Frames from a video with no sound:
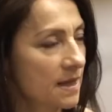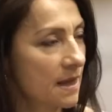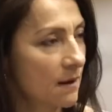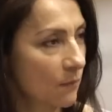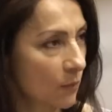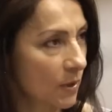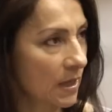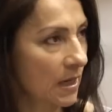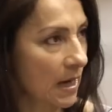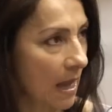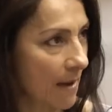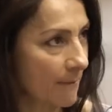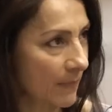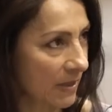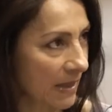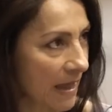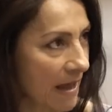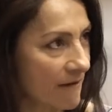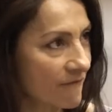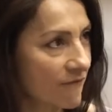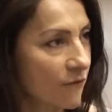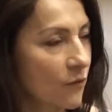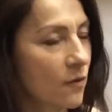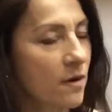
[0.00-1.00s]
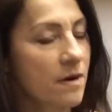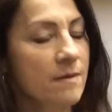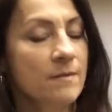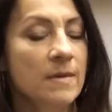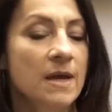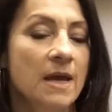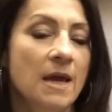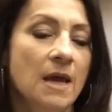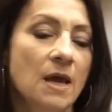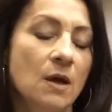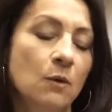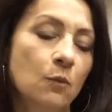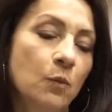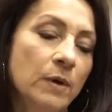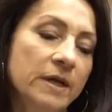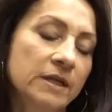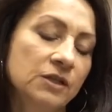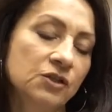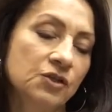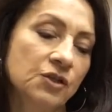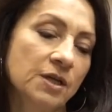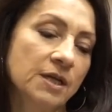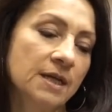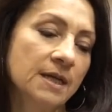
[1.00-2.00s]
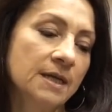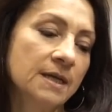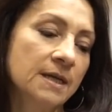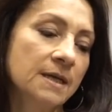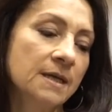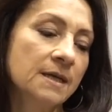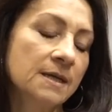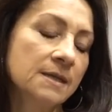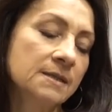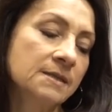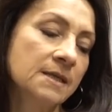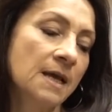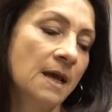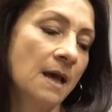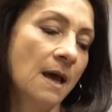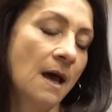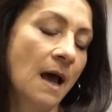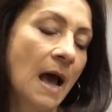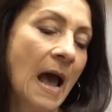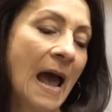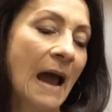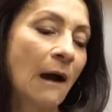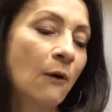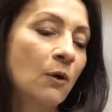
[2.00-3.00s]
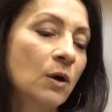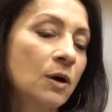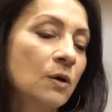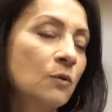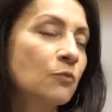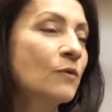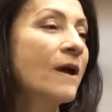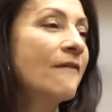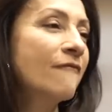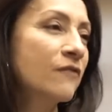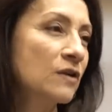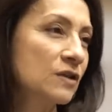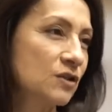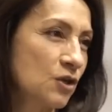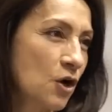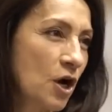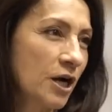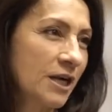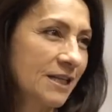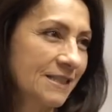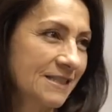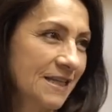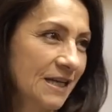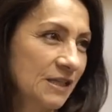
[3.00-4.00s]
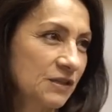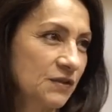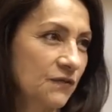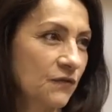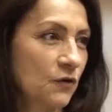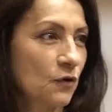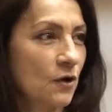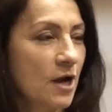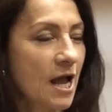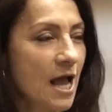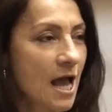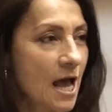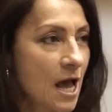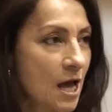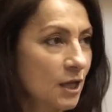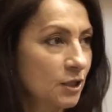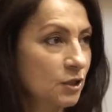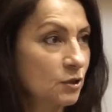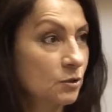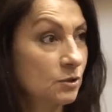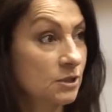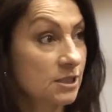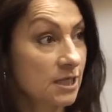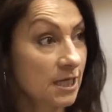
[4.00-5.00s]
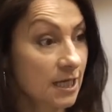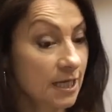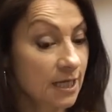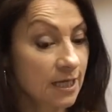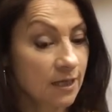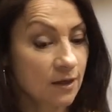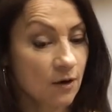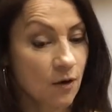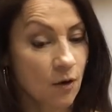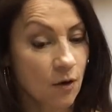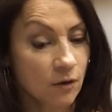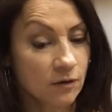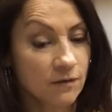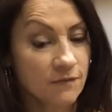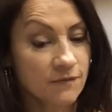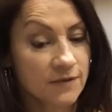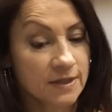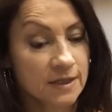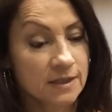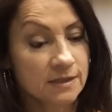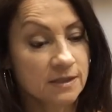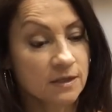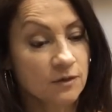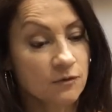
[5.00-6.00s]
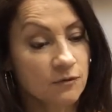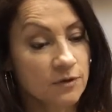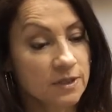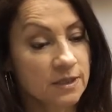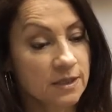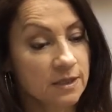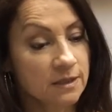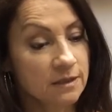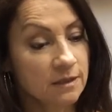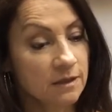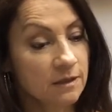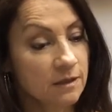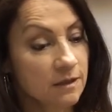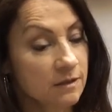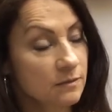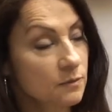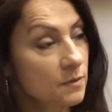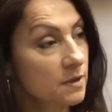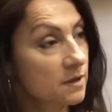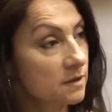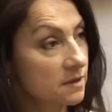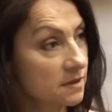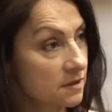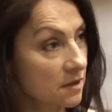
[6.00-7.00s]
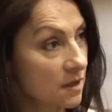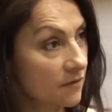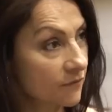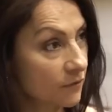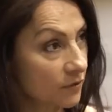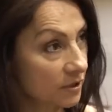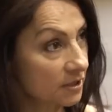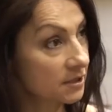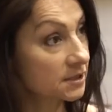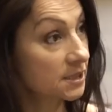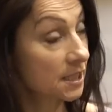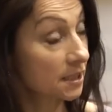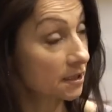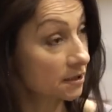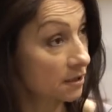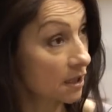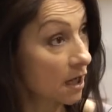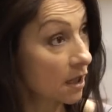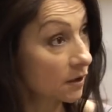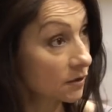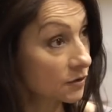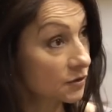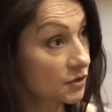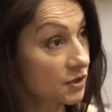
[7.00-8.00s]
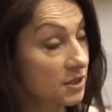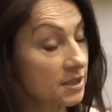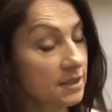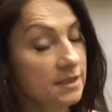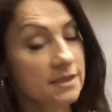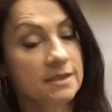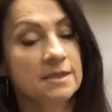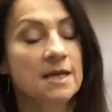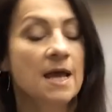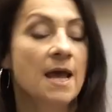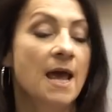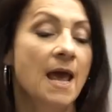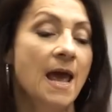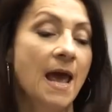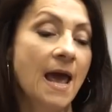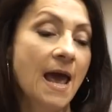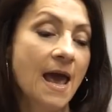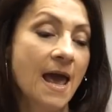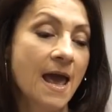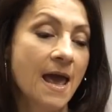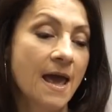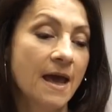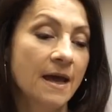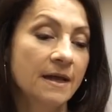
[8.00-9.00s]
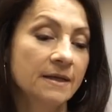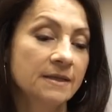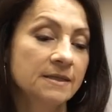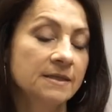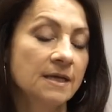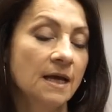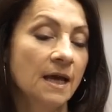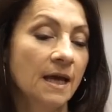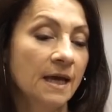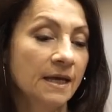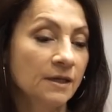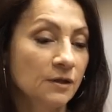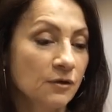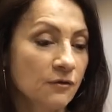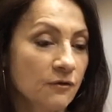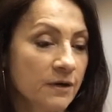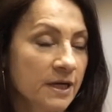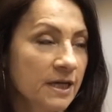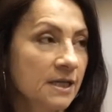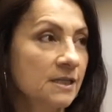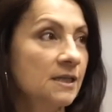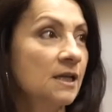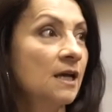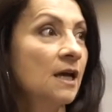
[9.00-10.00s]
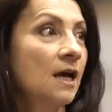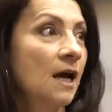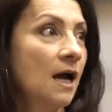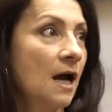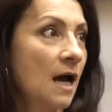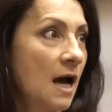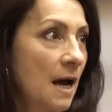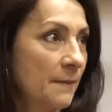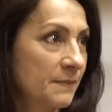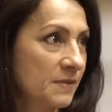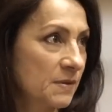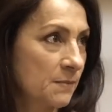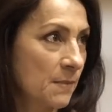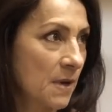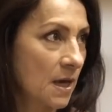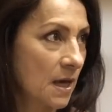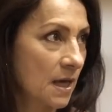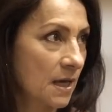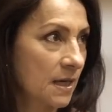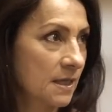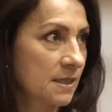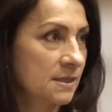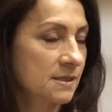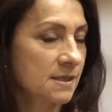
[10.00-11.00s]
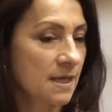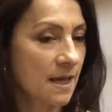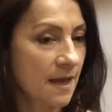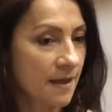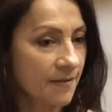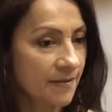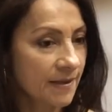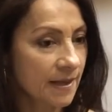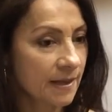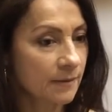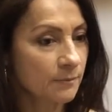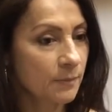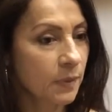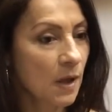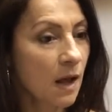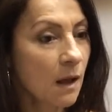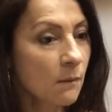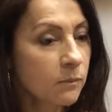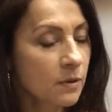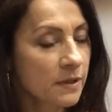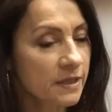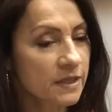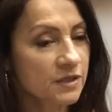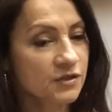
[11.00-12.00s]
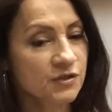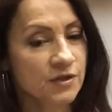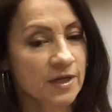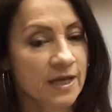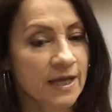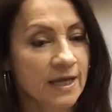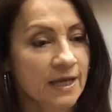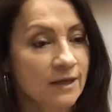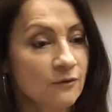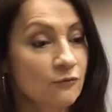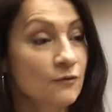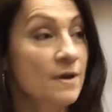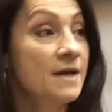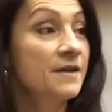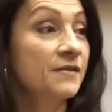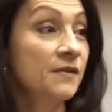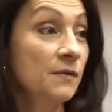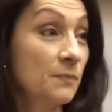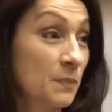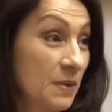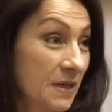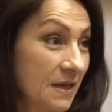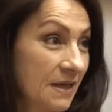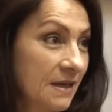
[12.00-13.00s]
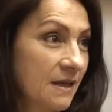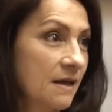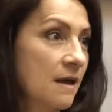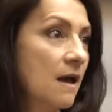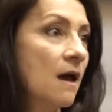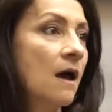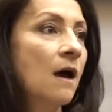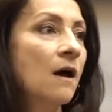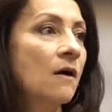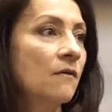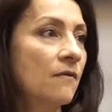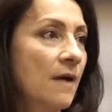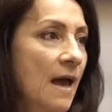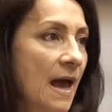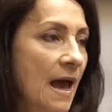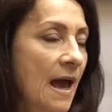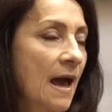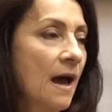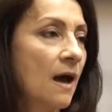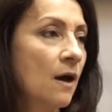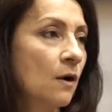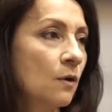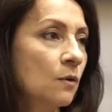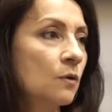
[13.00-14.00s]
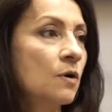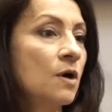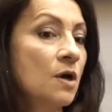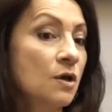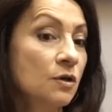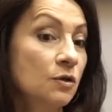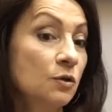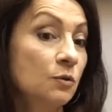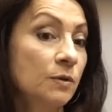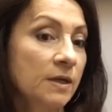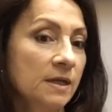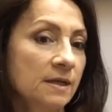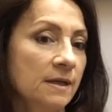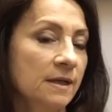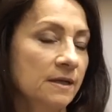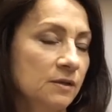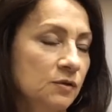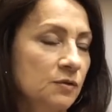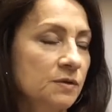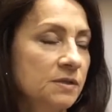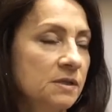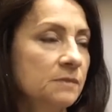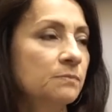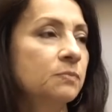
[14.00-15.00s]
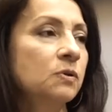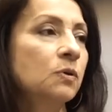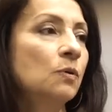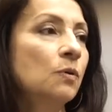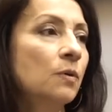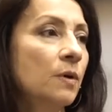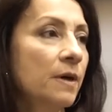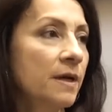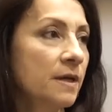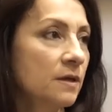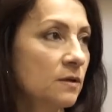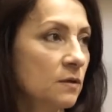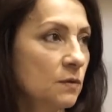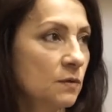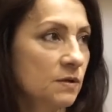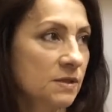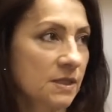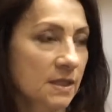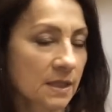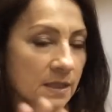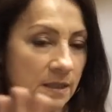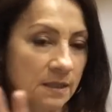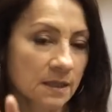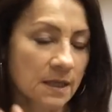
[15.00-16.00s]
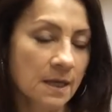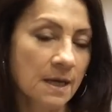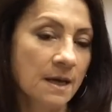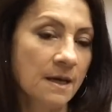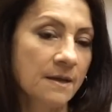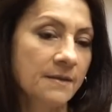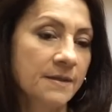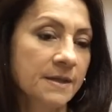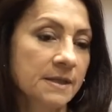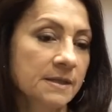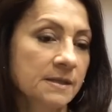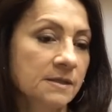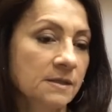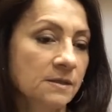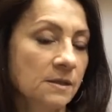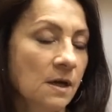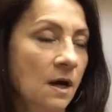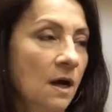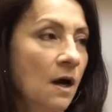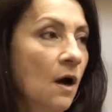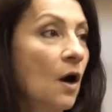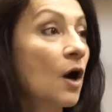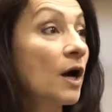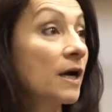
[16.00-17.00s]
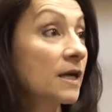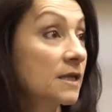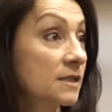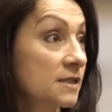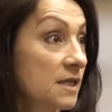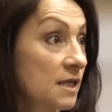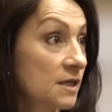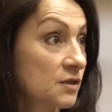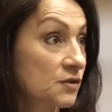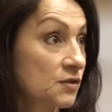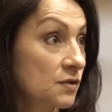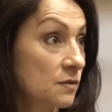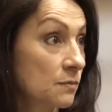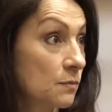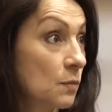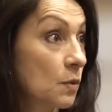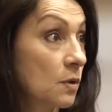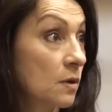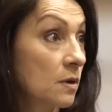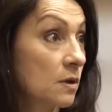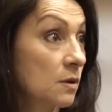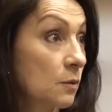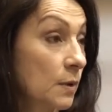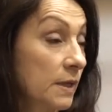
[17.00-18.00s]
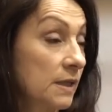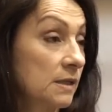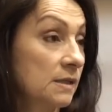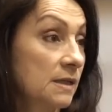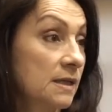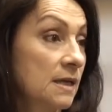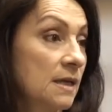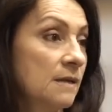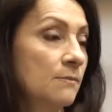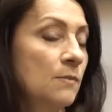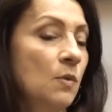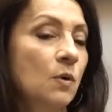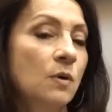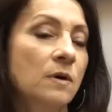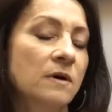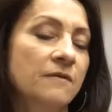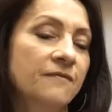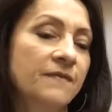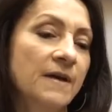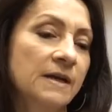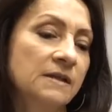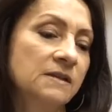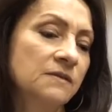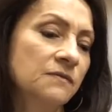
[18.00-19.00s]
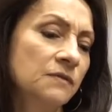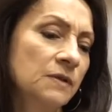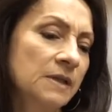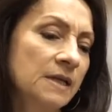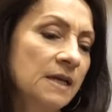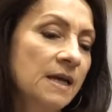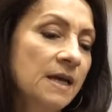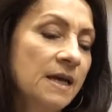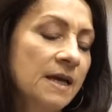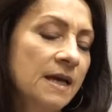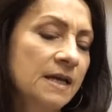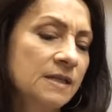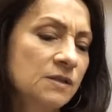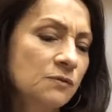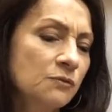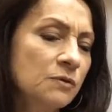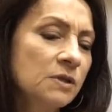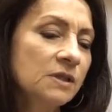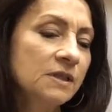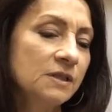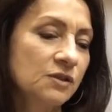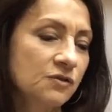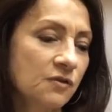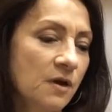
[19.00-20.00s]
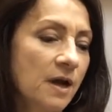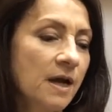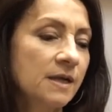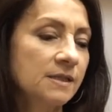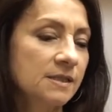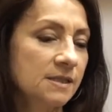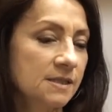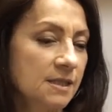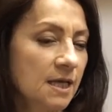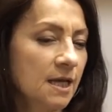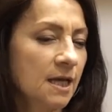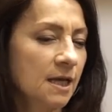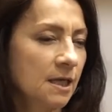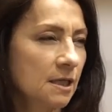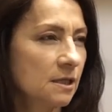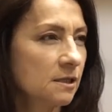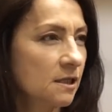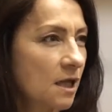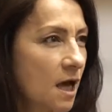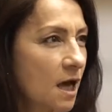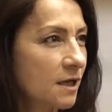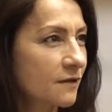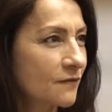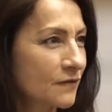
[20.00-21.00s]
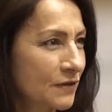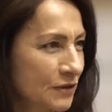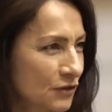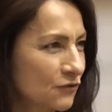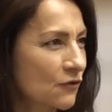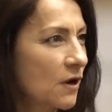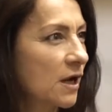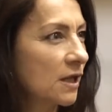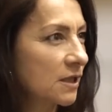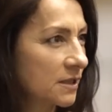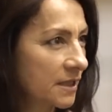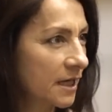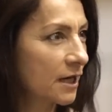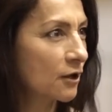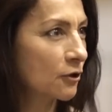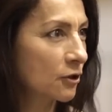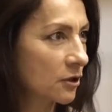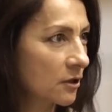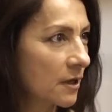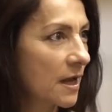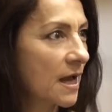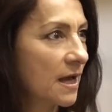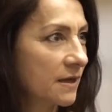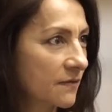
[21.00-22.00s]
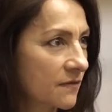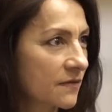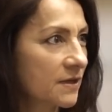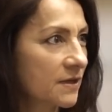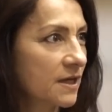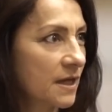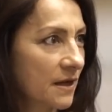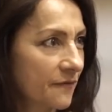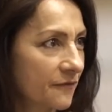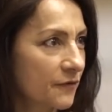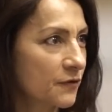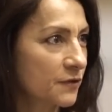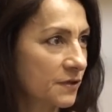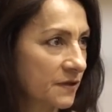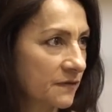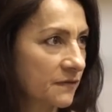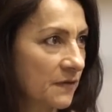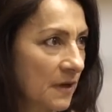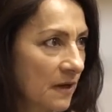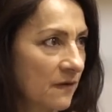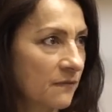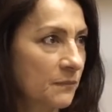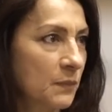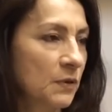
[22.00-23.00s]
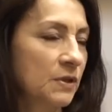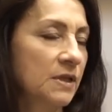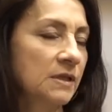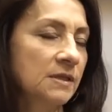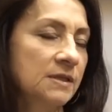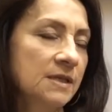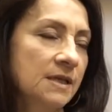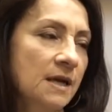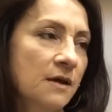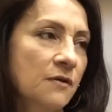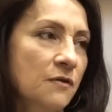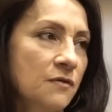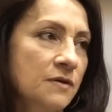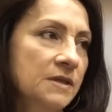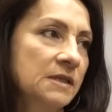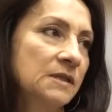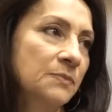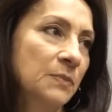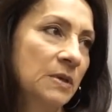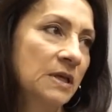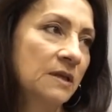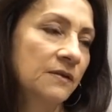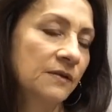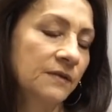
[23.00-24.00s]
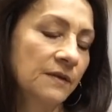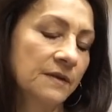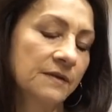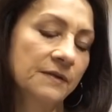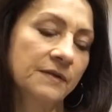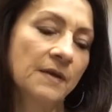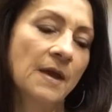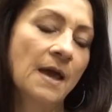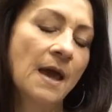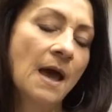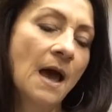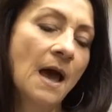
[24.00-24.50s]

Network Platform, which is our reference architecture for how you take all of these ingredient hardware and software technologies and integrate Optimize and then publish a recipe of how you can actually deploy using this uh, architecture more quickly and more effectively. It's really trying to take a lot of the trial and error out of the effort of, of putting together these pieces.